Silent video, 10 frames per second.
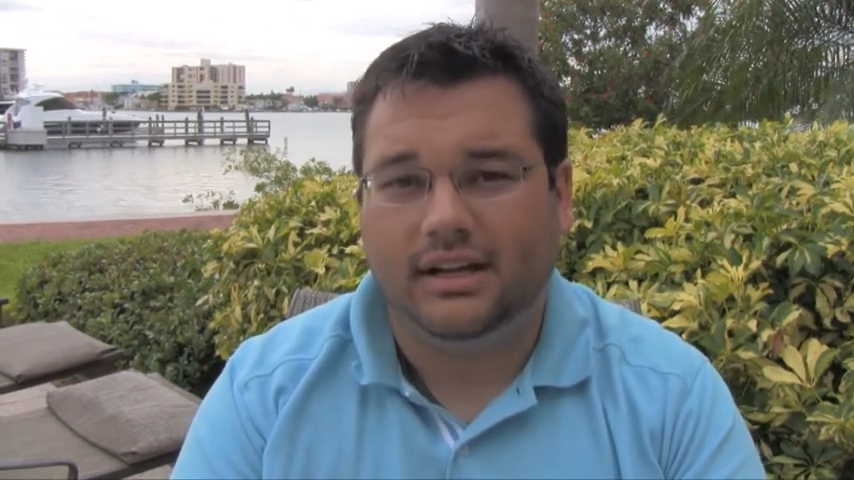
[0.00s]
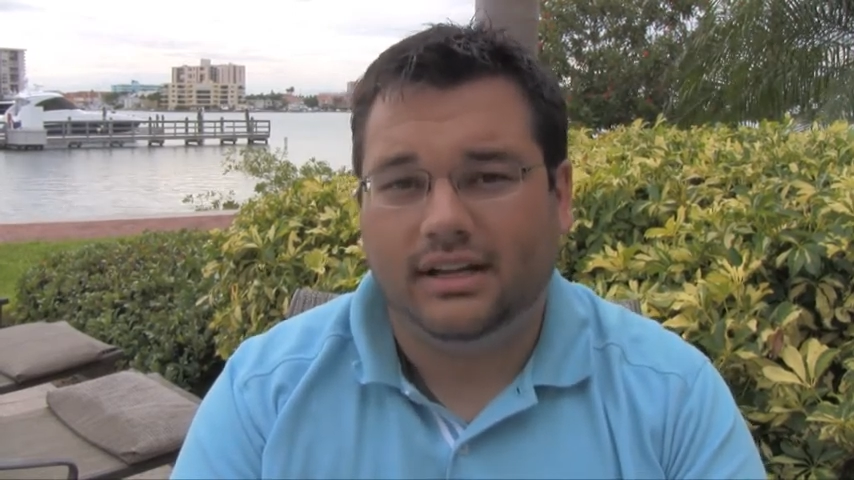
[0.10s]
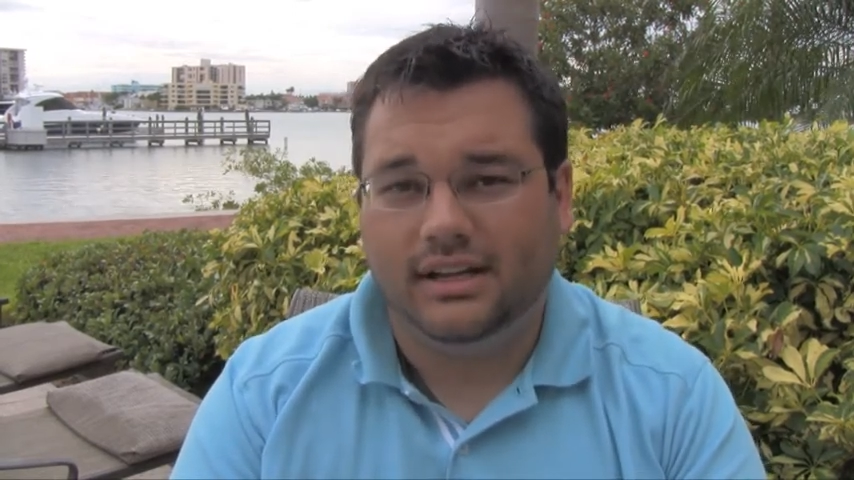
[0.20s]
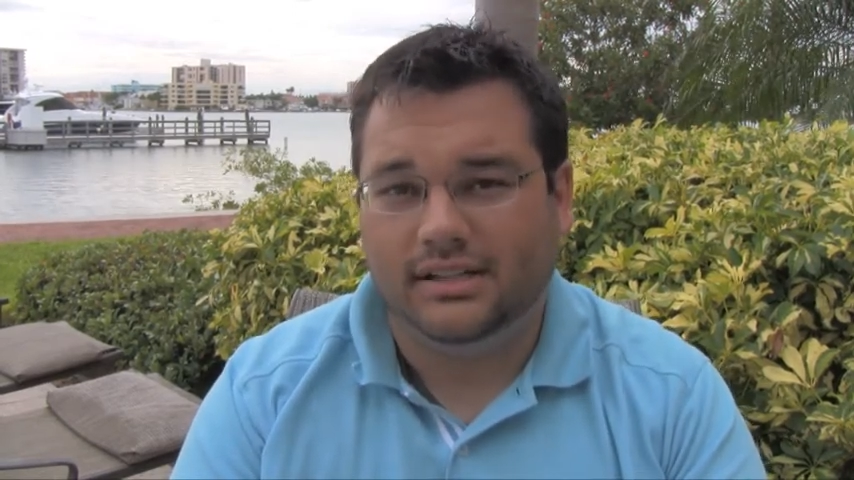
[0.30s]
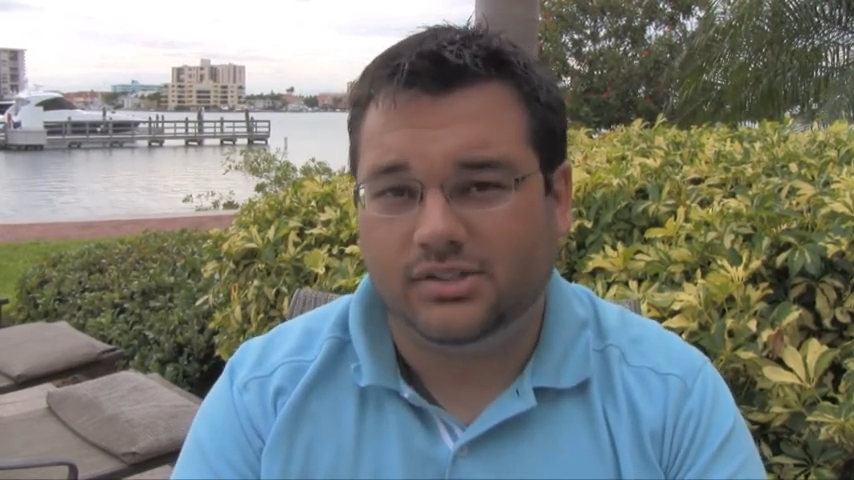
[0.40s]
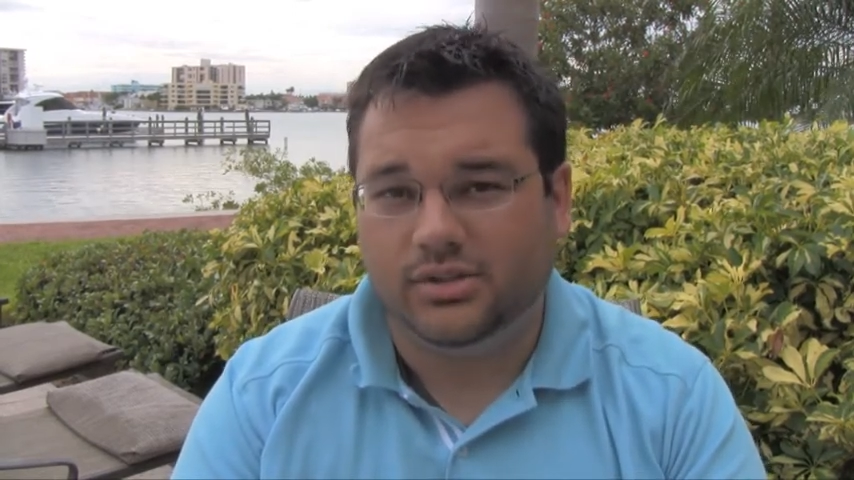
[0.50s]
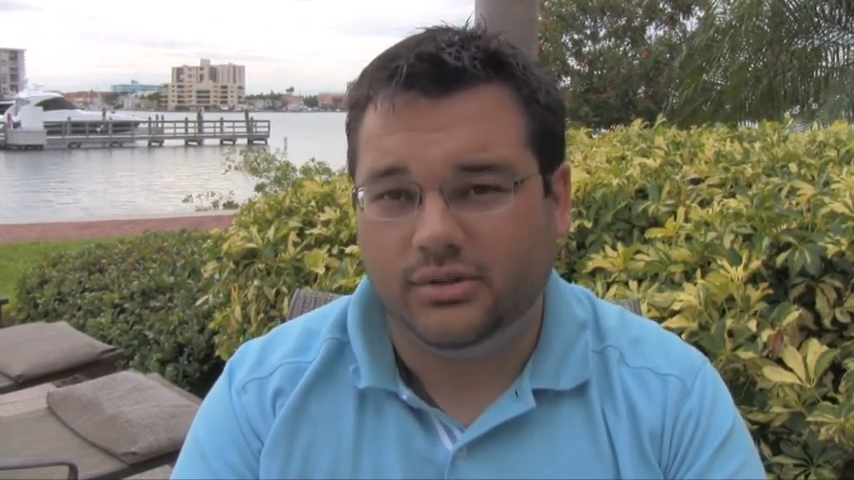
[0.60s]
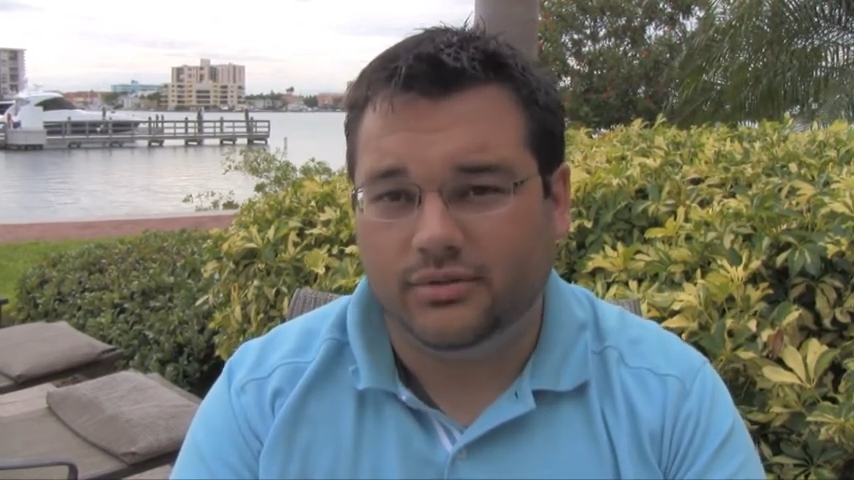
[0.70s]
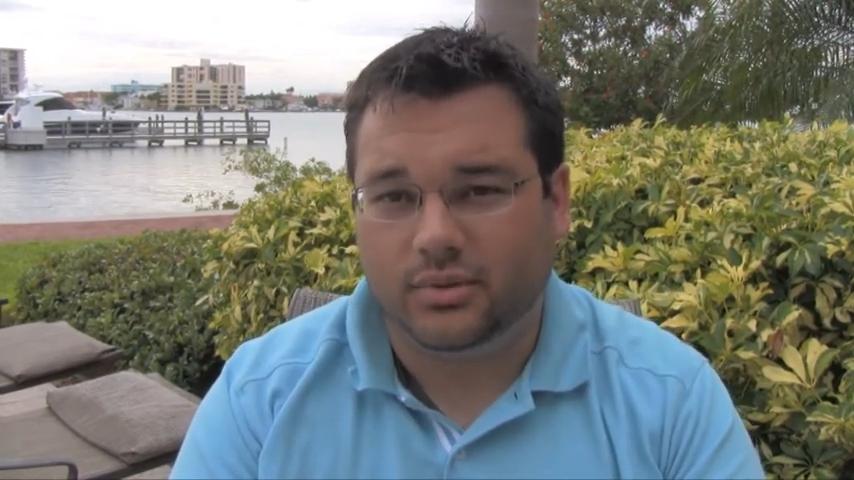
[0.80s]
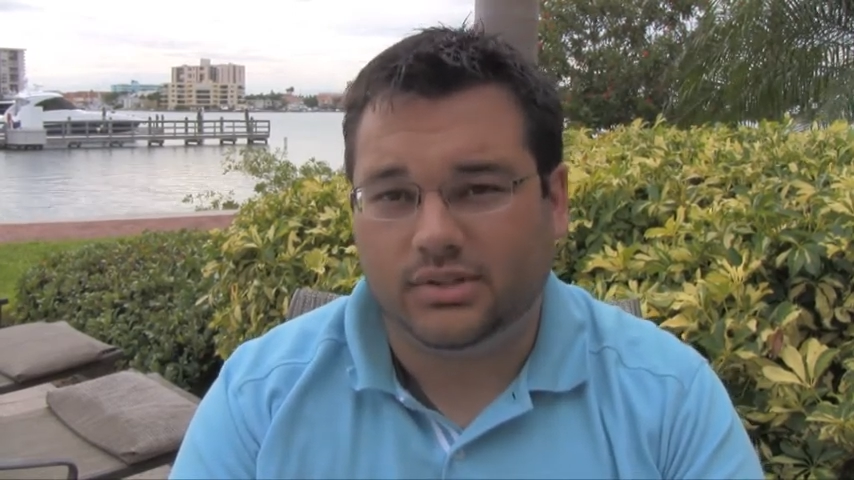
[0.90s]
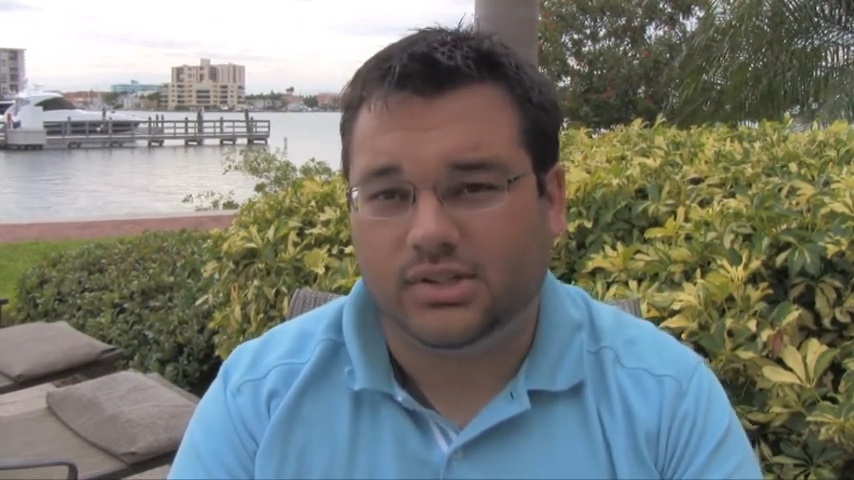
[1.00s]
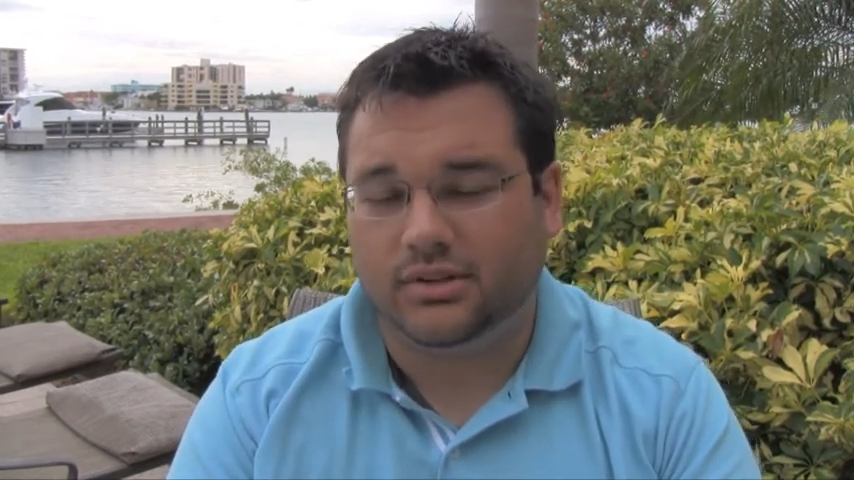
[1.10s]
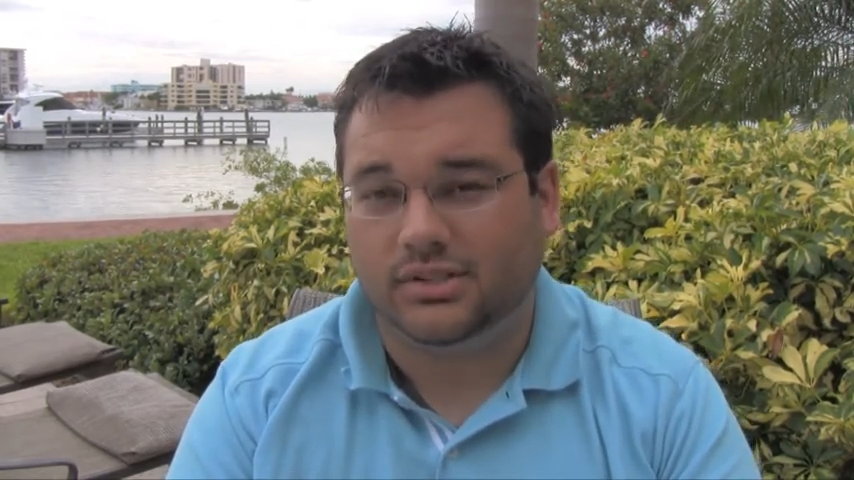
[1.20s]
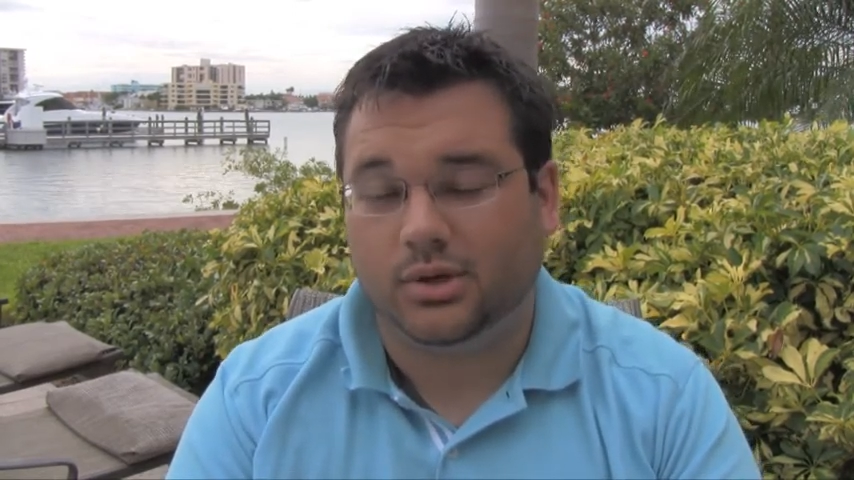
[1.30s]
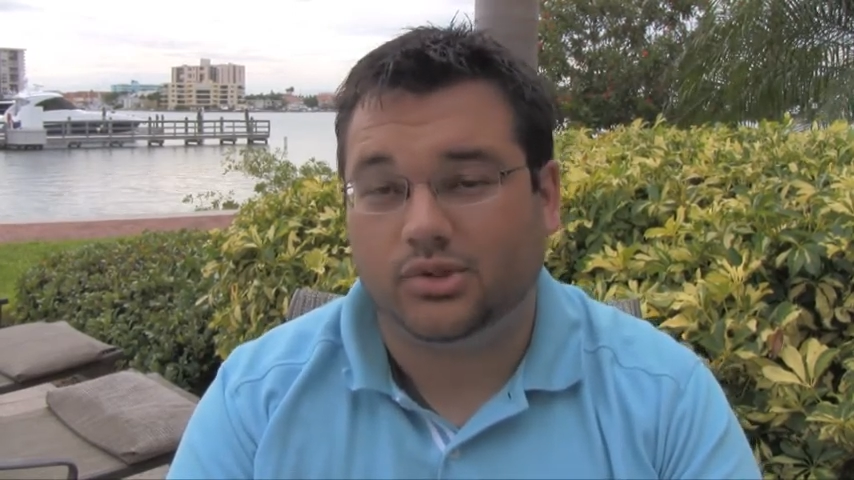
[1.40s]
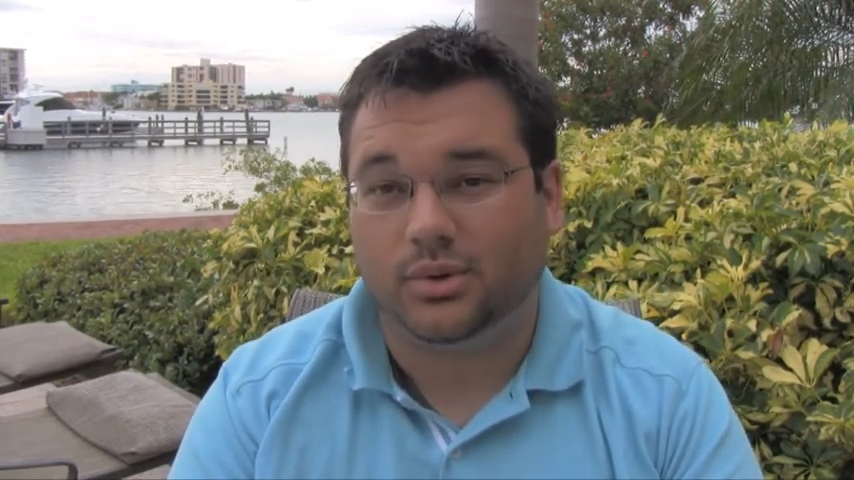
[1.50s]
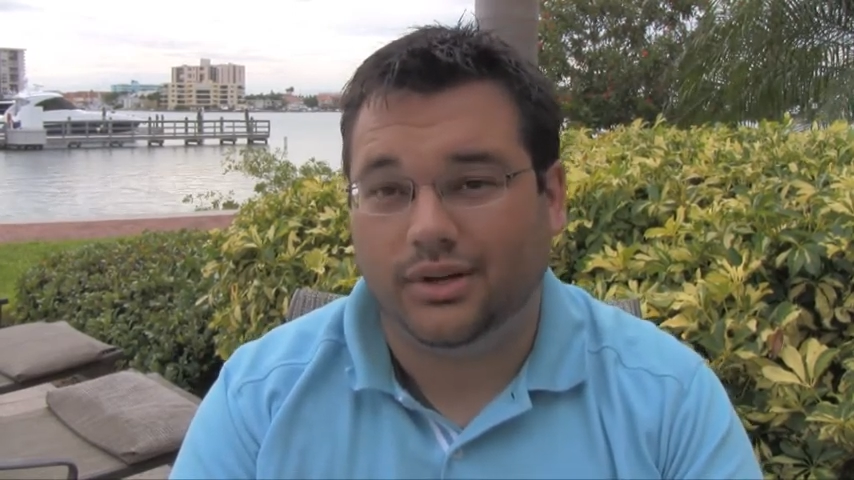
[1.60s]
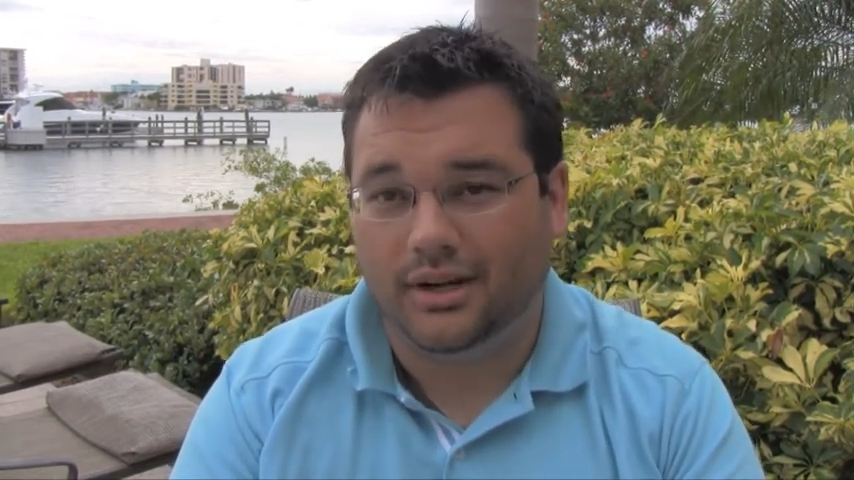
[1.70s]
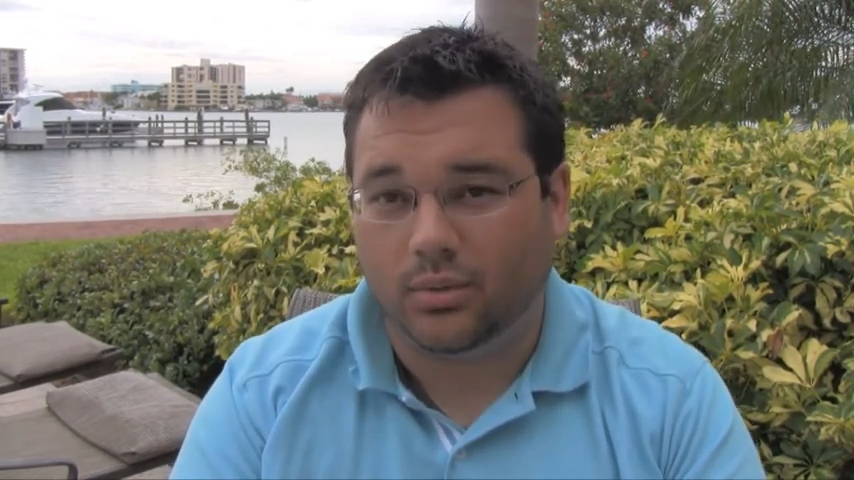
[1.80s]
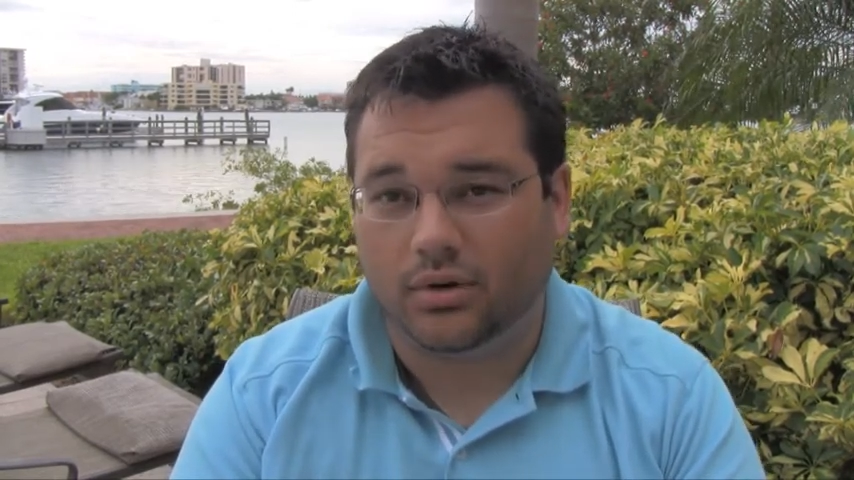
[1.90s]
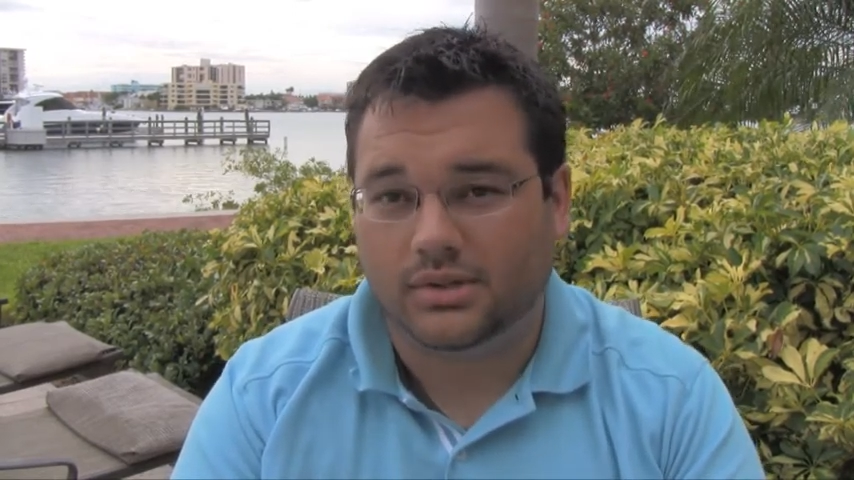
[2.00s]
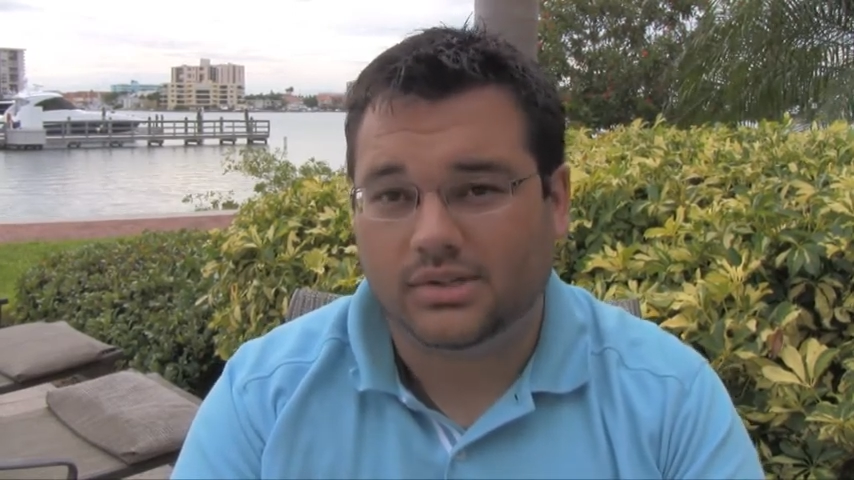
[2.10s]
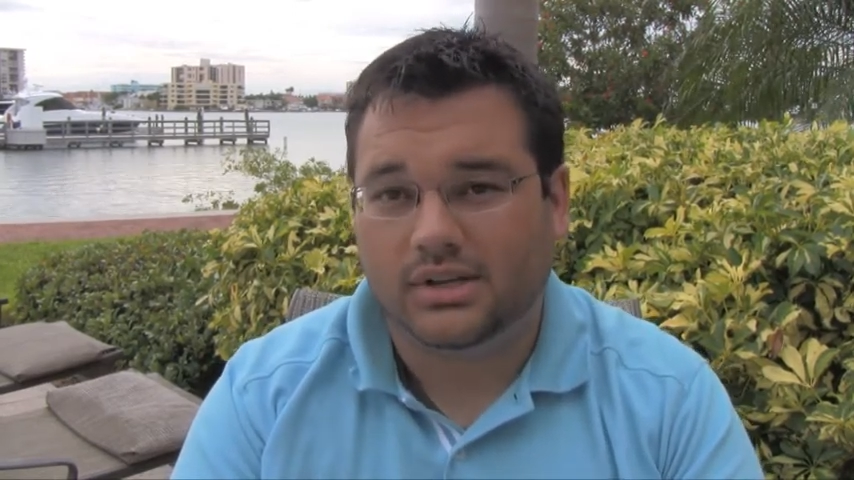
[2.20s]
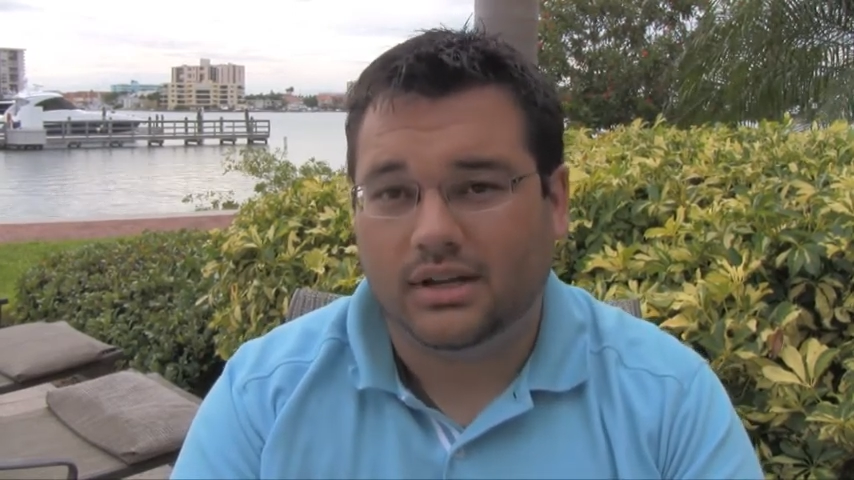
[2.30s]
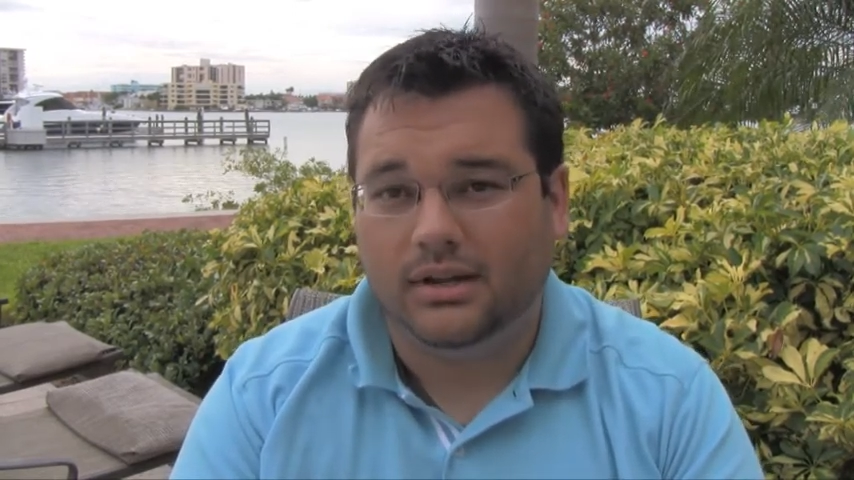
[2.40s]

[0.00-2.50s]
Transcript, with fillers: is to focus on the social networks,